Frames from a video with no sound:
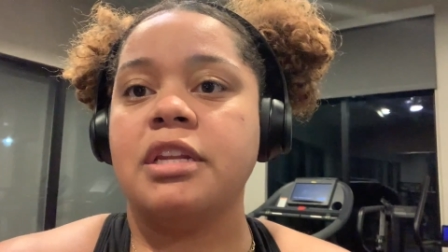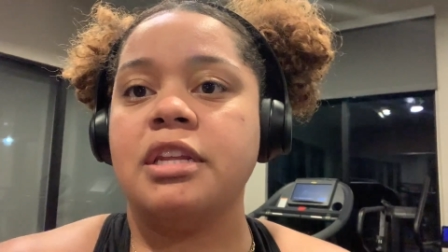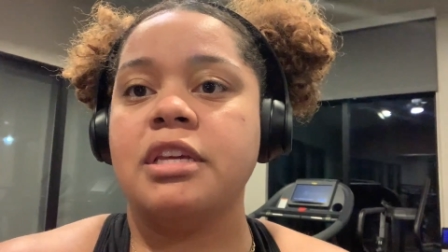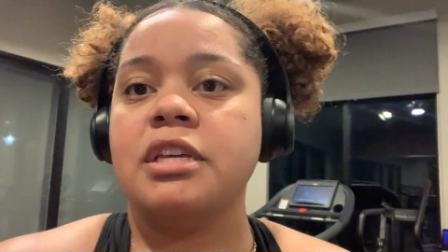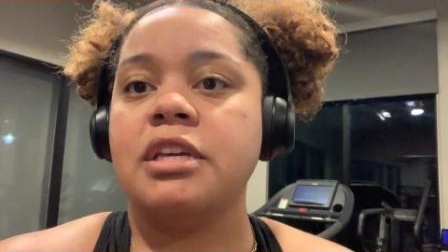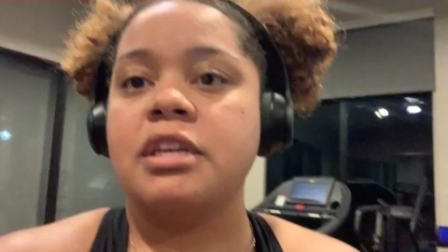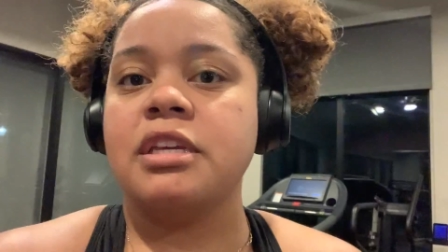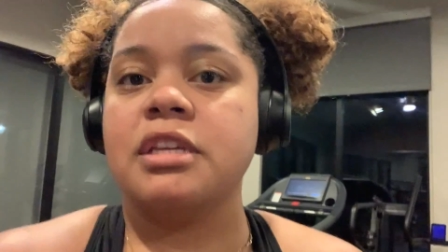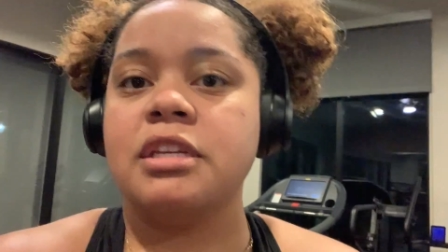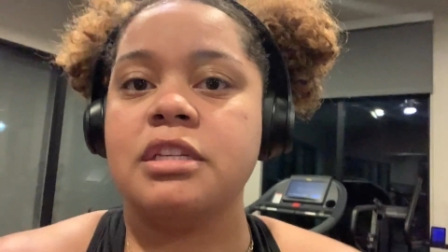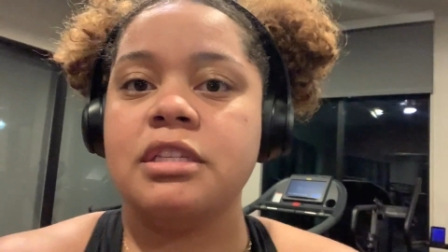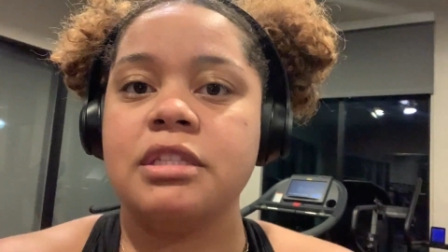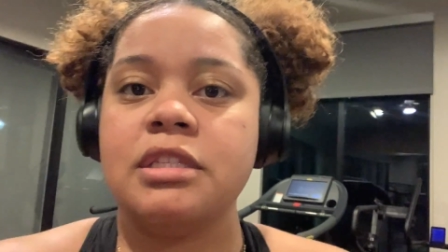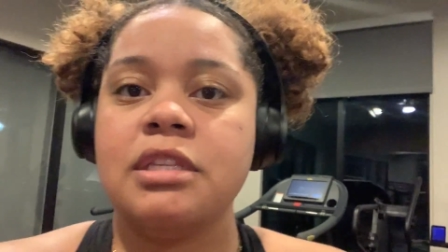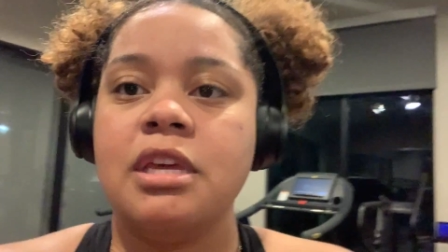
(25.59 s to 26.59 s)
It
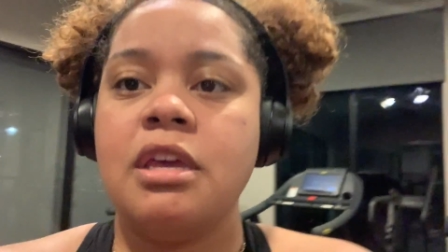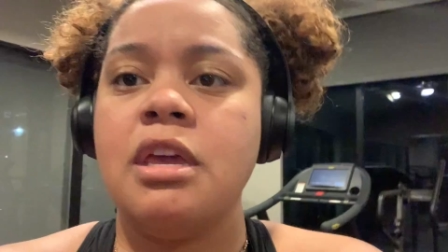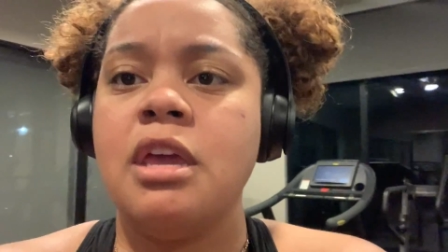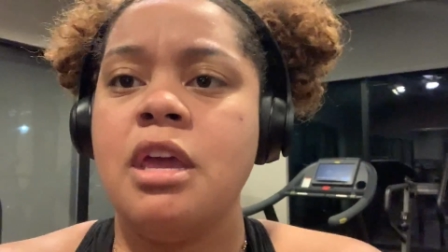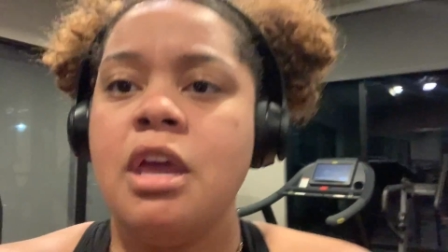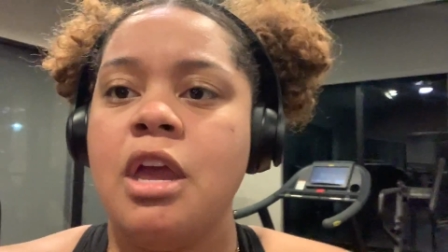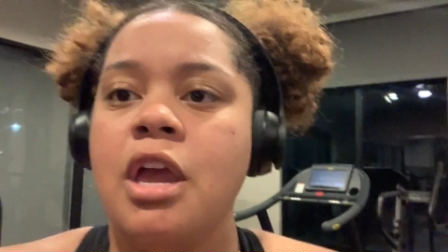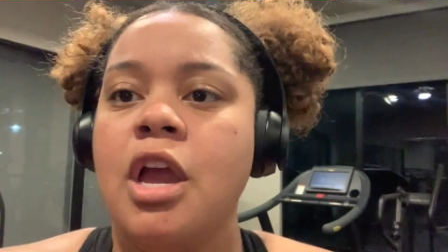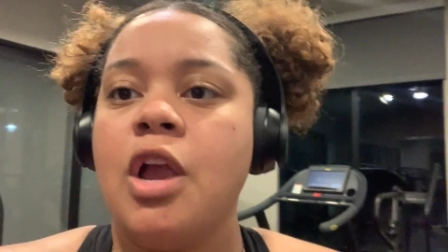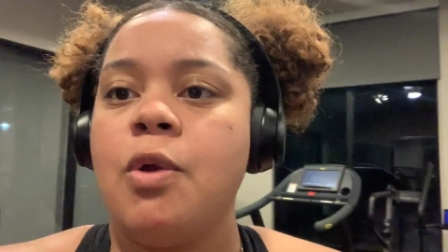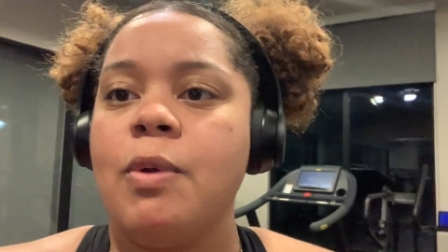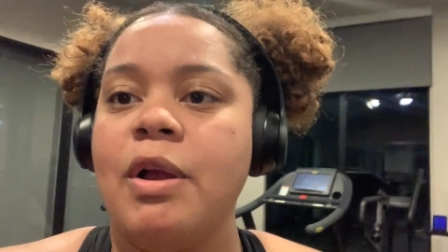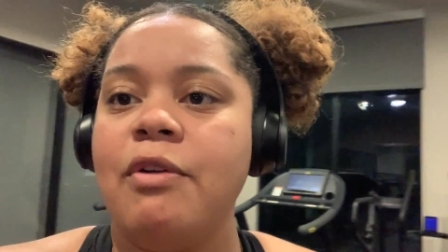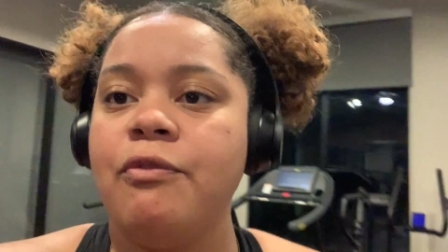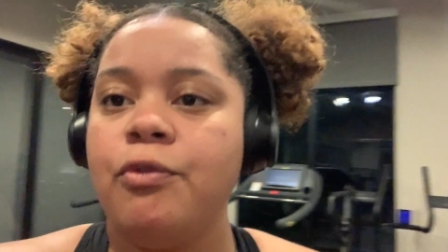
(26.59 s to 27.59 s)
is
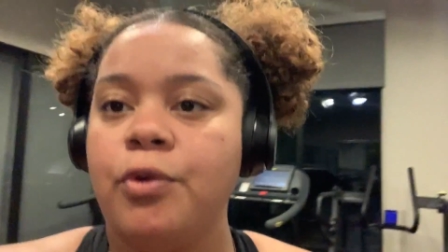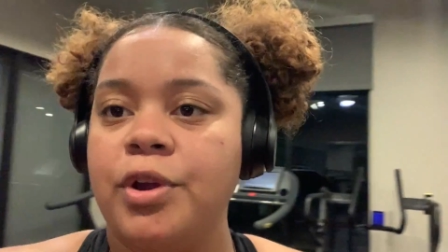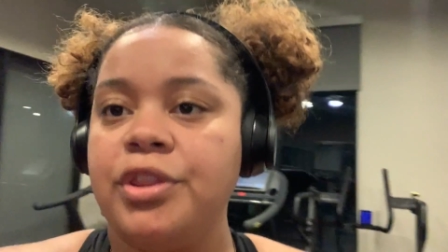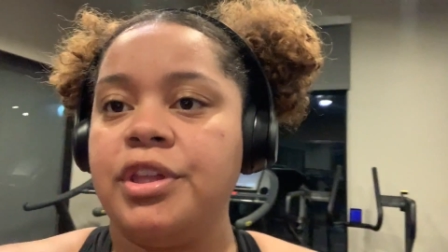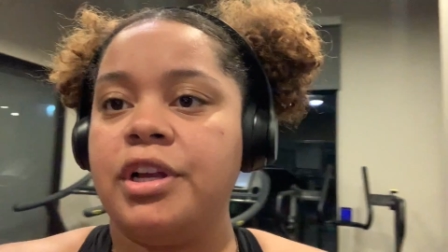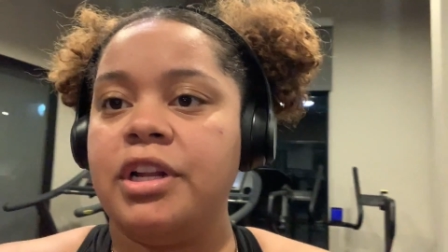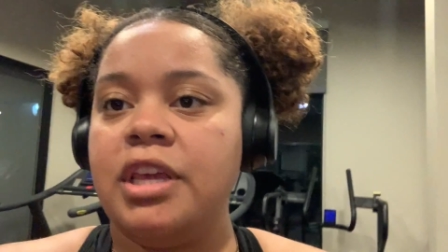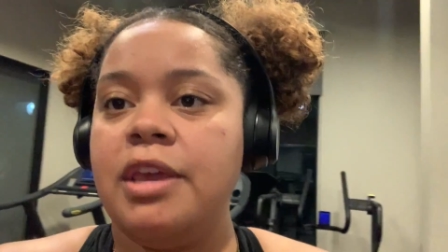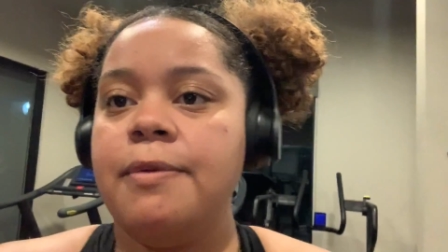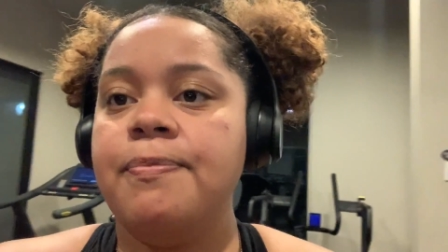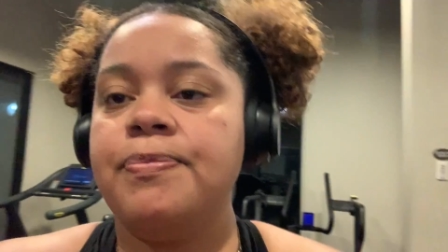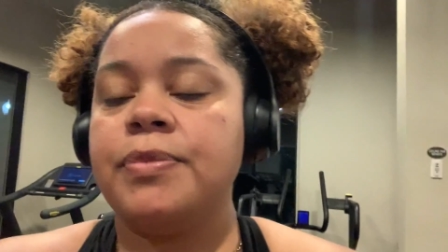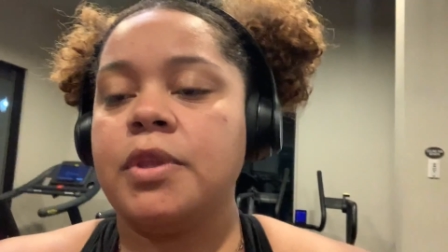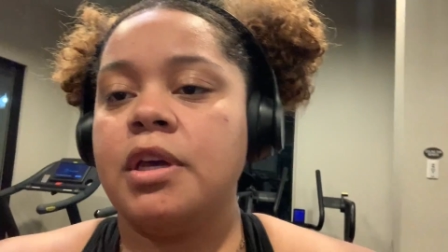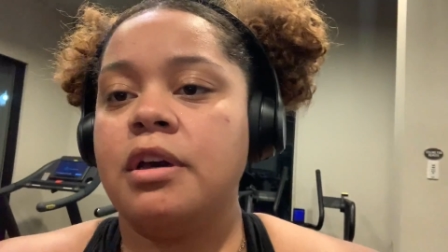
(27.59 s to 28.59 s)
around 4:30.
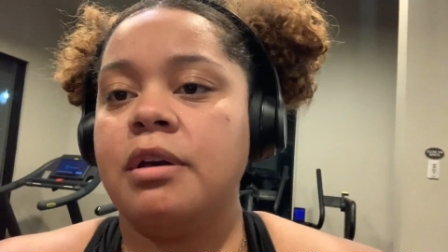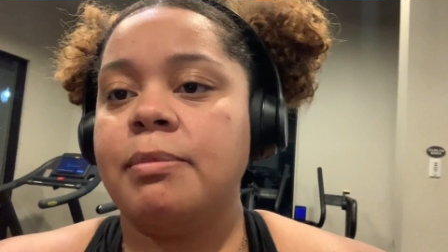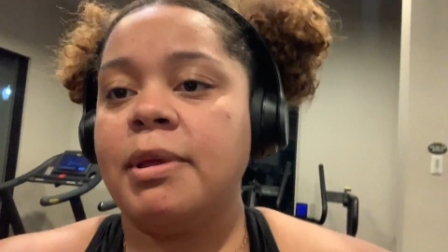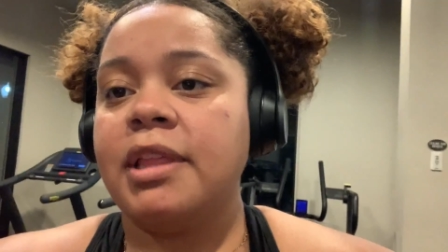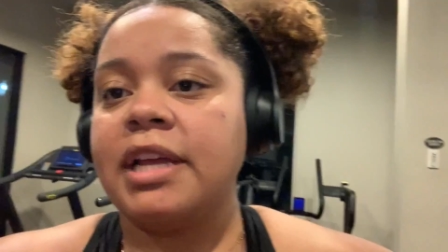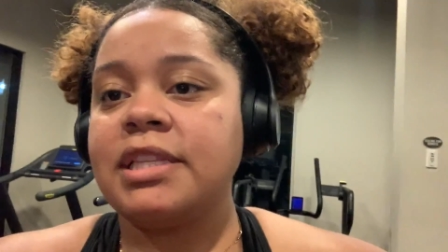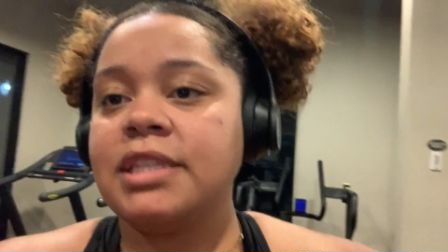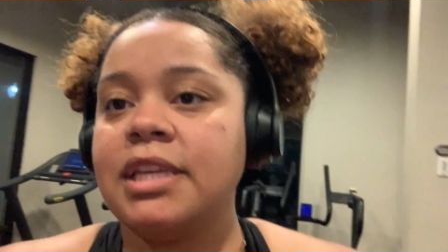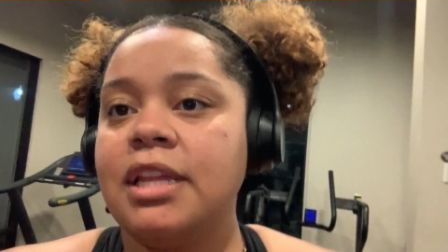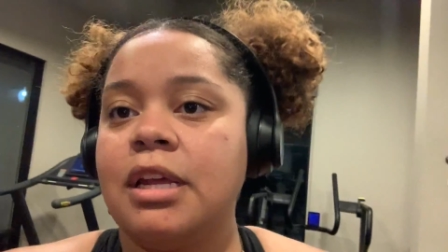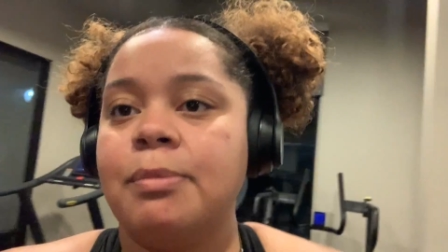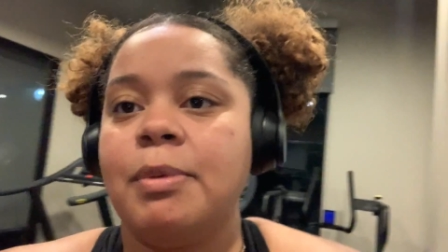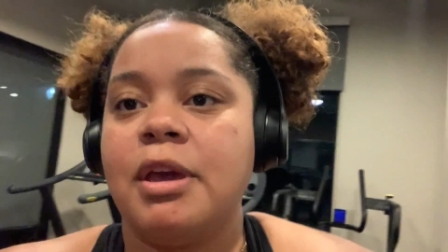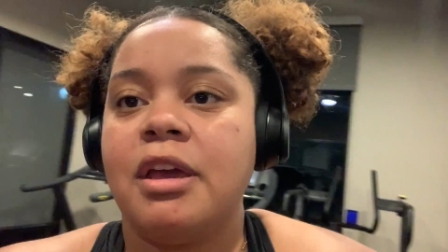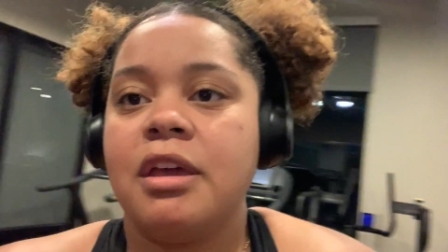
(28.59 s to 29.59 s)
I like to get
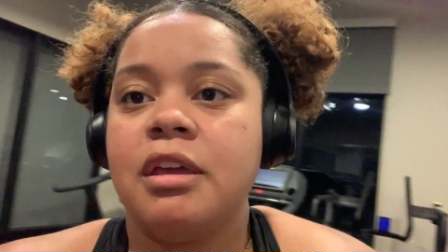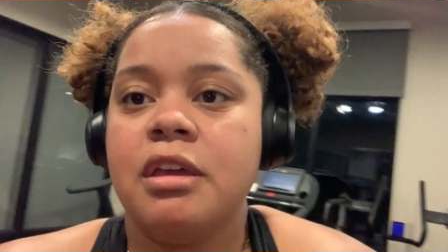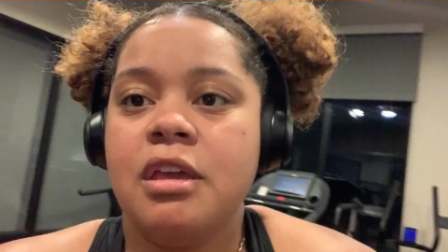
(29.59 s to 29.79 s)
up at